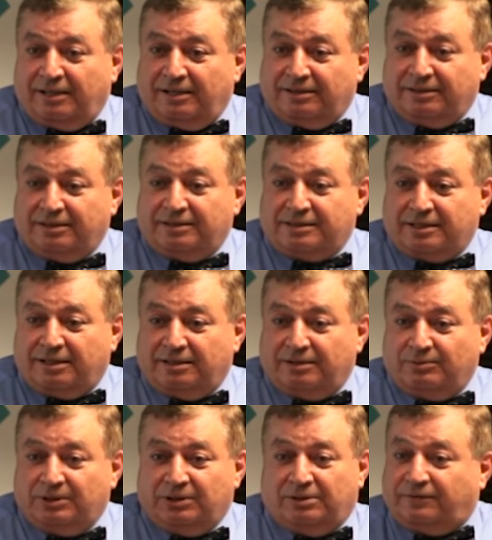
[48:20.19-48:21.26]
And he said,
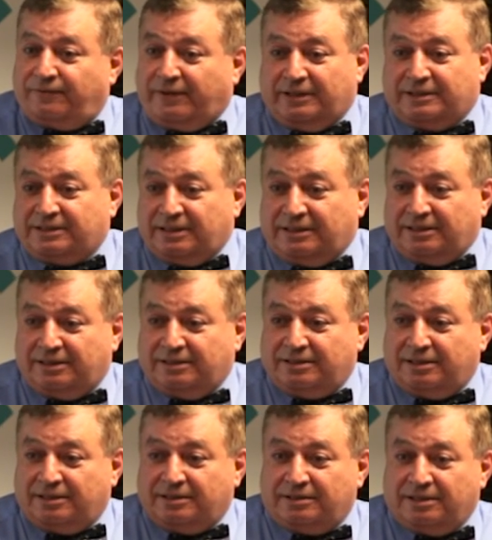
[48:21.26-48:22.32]
we don't fake
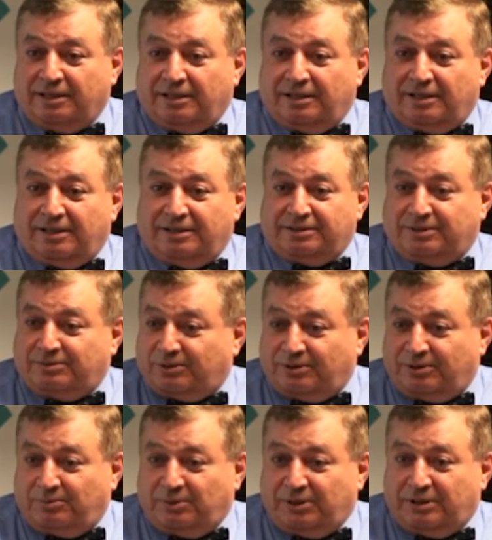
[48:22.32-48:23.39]
statistics. I said, what
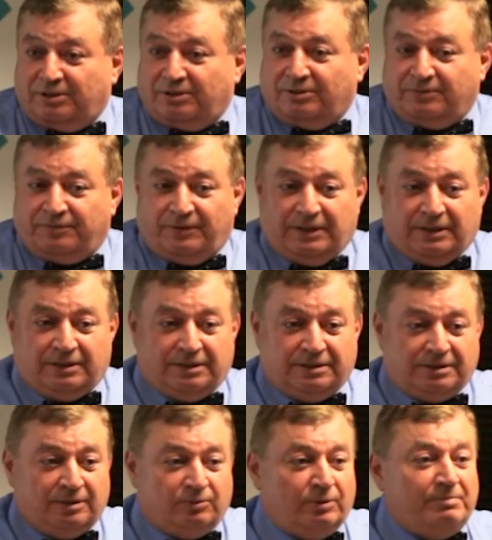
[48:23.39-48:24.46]
do you mean, not fake? He
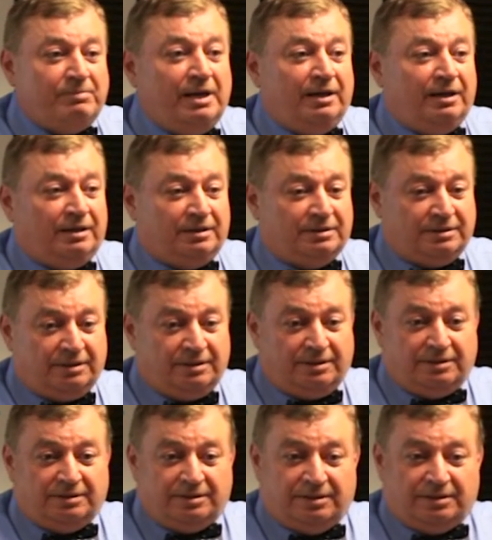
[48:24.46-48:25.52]
said, we make
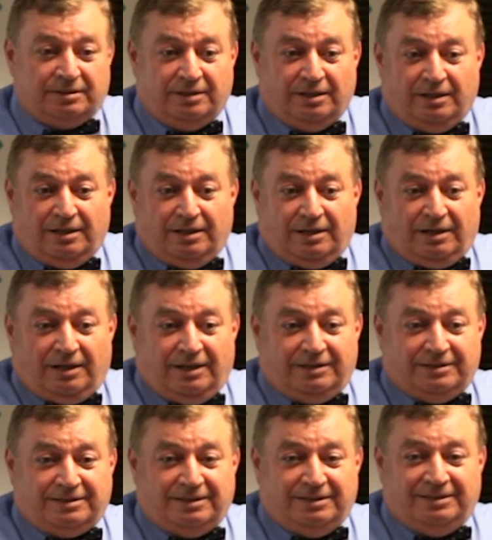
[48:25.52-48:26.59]
statistics.
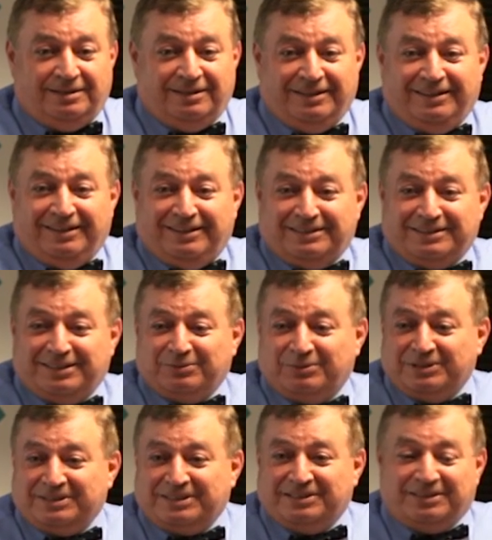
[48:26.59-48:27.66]
I said,
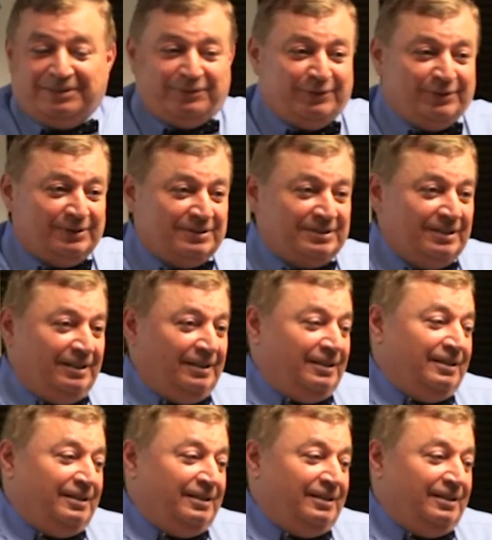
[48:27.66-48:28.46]
what's the difference?